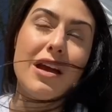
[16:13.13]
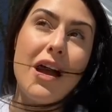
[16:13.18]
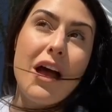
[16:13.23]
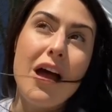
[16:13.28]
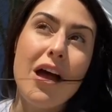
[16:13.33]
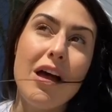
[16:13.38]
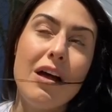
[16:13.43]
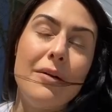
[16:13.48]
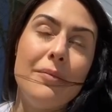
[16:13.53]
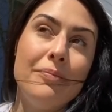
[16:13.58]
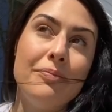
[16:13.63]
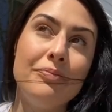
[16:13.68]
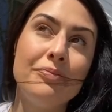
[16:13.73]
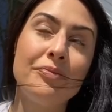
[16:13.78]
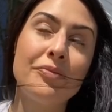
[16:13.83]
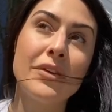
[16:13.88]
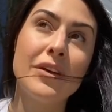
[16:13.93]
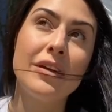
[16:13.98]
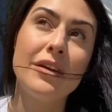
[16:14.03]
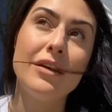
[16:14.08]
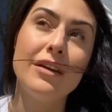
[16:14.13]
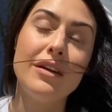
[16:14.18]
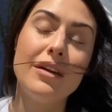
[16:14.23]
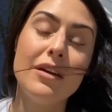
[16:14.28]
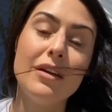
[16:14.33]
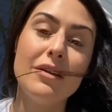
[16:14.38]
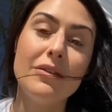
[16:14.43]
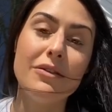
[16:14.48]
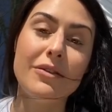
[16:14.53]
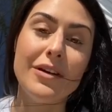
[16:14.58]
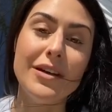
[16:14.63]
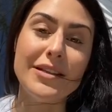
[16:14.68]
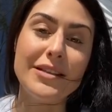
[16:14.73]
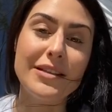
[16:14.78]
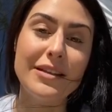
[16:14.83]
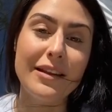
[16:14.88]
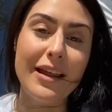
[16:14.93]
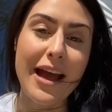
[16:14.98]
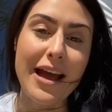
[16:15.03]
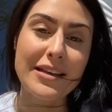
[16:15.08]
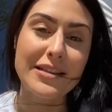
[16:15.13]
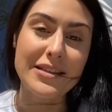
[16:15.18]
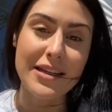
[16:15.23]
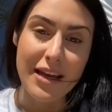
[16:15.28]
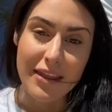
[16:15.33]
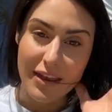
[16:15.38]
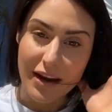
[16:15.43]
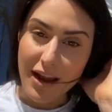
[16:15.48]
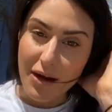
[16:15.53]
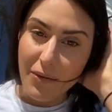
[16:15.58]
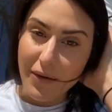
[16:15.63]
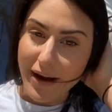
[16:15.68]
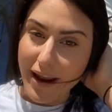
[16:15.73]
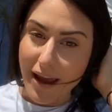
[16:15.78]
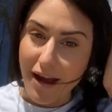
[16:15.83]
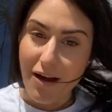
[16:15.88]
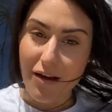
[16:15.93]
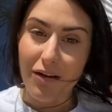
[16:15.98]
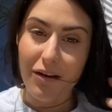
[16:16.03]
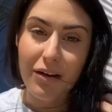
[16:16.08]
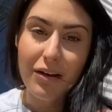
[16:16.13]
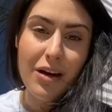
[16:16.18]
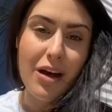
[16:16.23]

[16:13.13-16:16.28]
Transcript: the last day that I went out